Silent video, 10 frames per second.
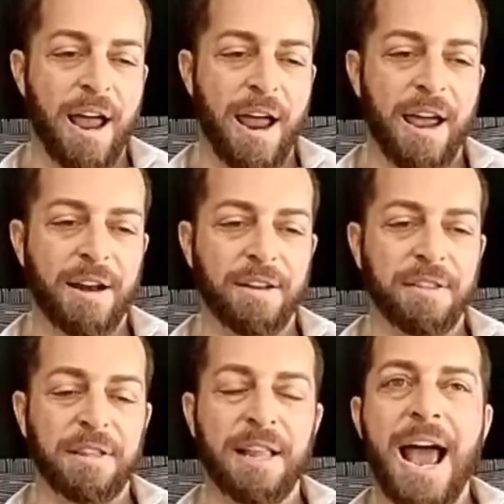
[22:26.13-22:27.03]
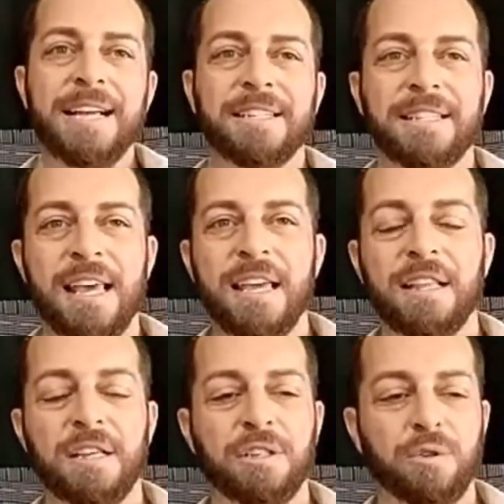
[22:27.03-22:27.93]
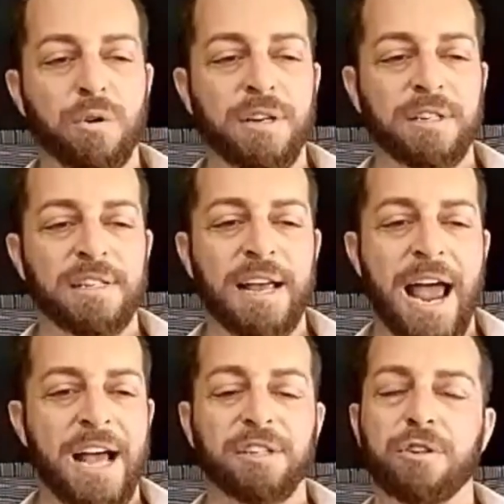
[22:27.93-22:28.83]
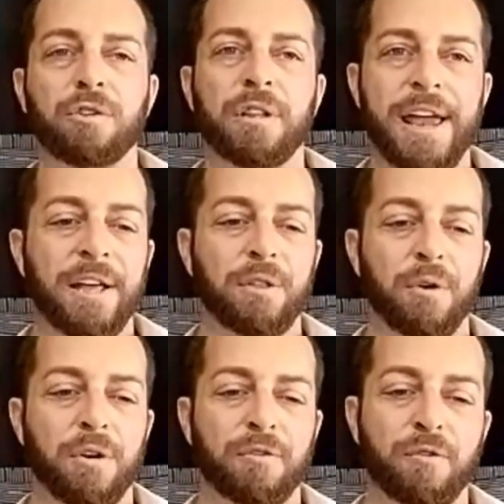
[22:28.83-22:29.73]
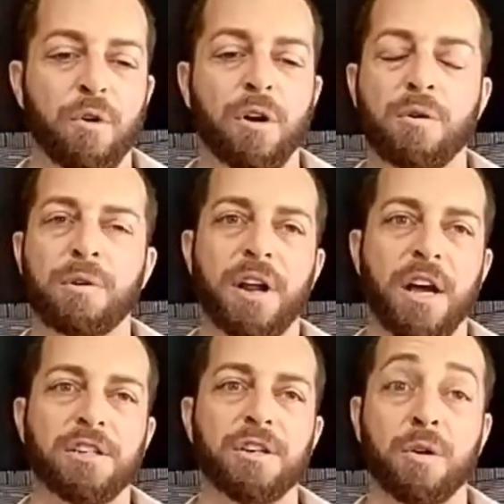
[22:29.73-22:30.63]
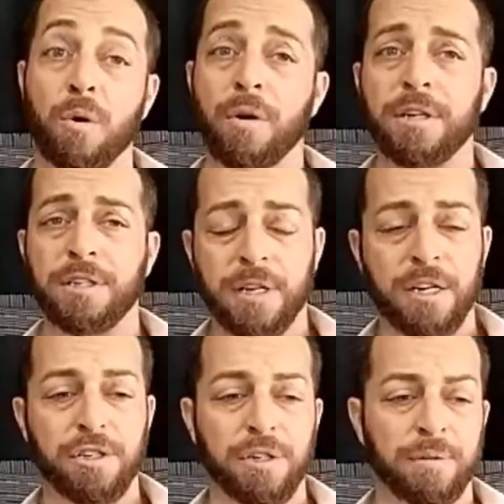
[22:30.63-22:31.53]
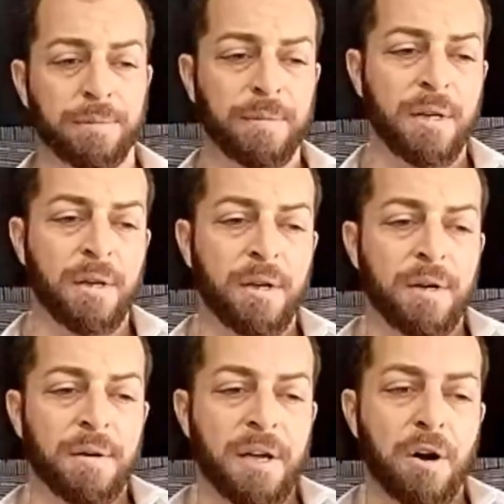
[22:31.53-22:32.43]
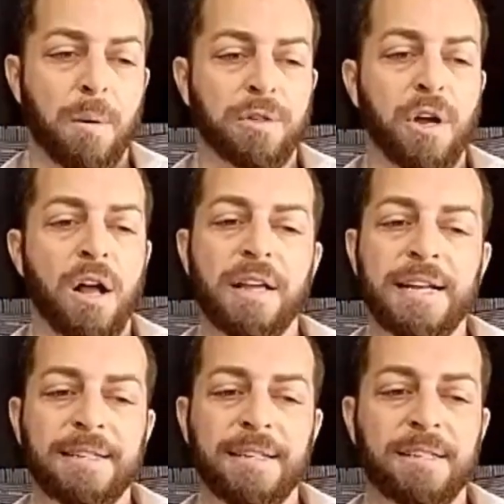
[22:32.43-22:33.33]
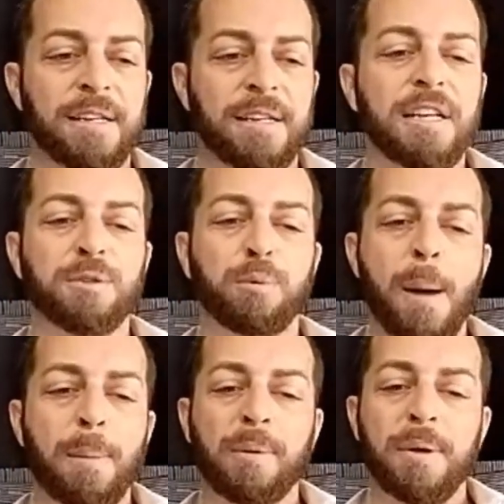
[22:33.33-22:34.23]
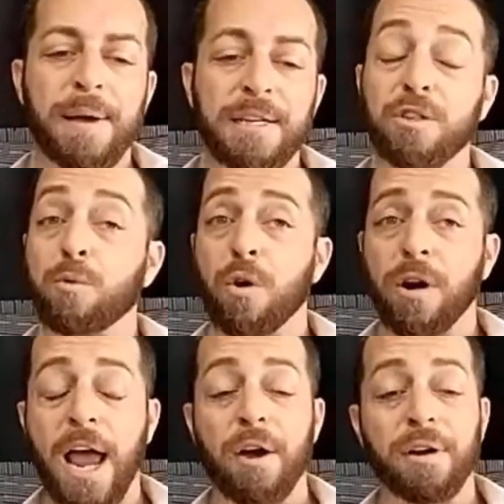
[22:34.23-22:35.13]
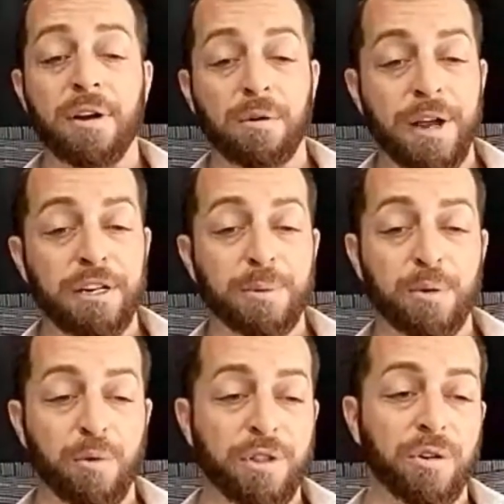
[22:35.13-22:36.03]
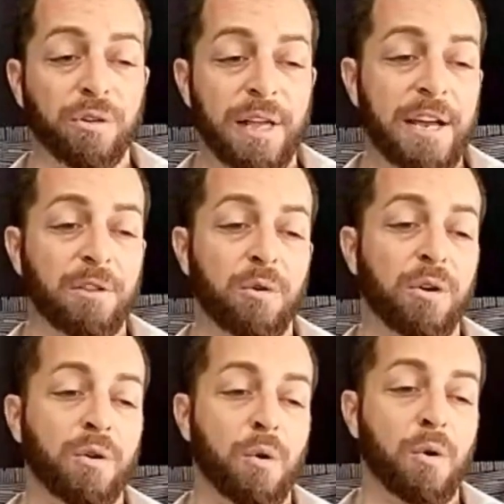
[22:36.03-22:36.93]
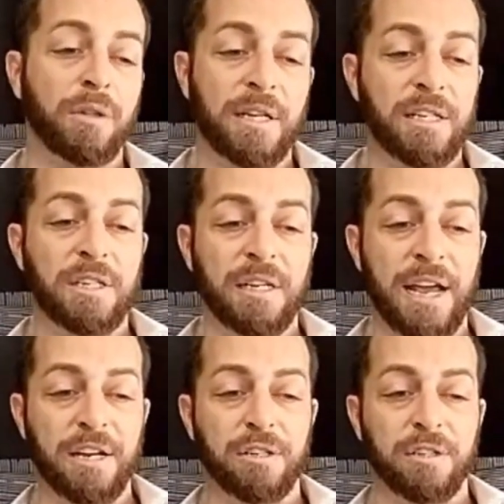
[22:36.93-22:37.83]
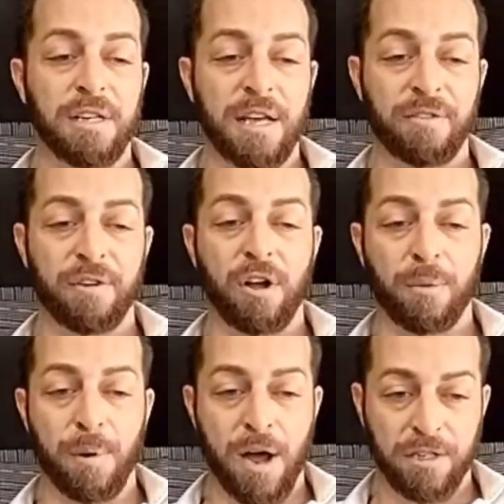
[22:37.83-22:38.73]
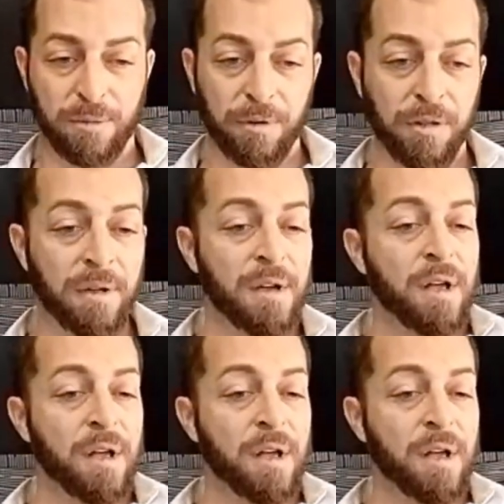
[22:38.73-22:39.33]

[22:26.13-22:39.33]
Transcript: And the last thing in this story says, ask your landlord for a reduction or extension. In almost all instances, it's probably best to work out an arrangement with your landlord or leasing agency, if at all possible.